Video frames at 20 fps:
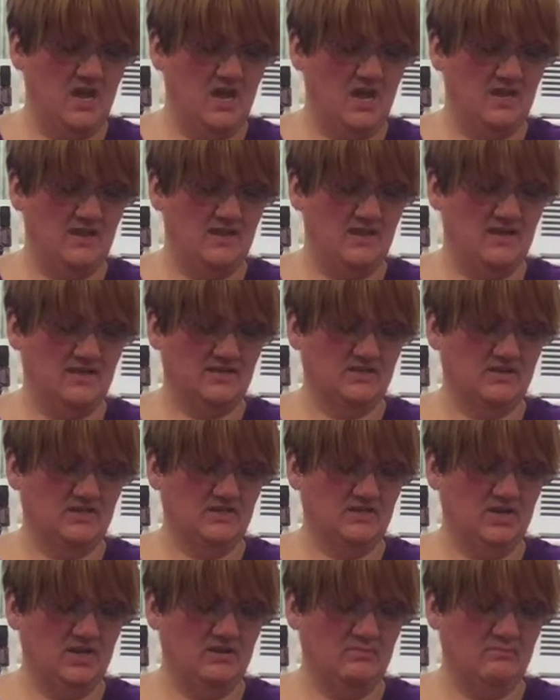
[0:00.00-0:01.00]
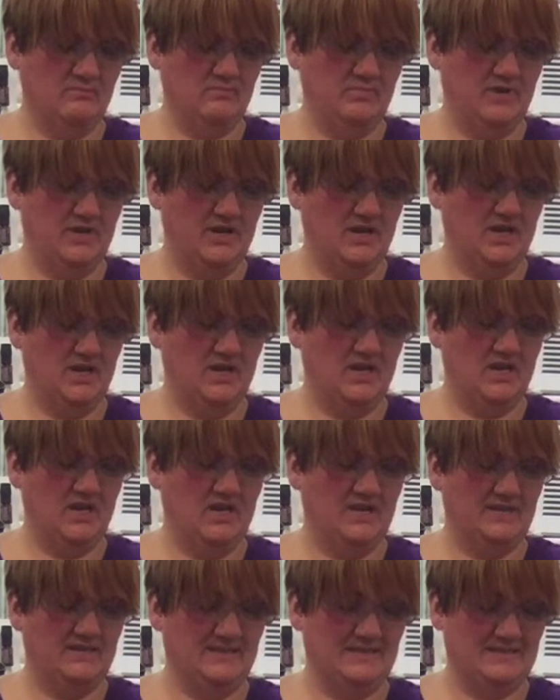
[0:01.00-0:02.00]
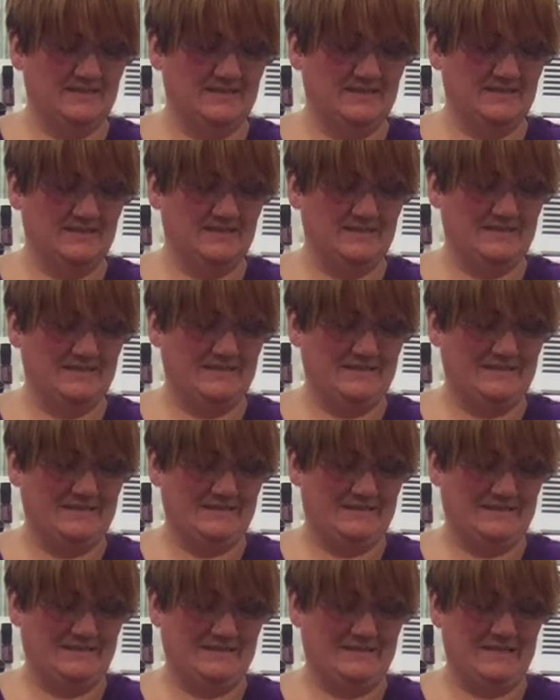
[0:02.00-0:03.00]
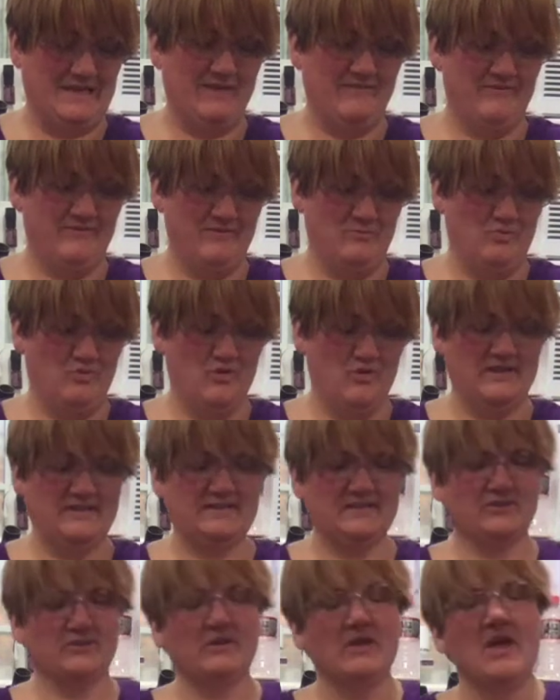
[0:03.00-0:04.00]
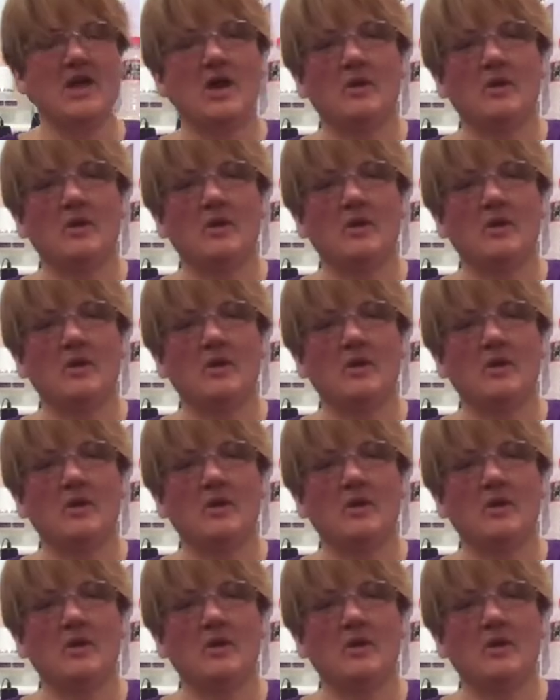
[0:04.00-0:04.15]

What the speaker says: And then it should be 7.0.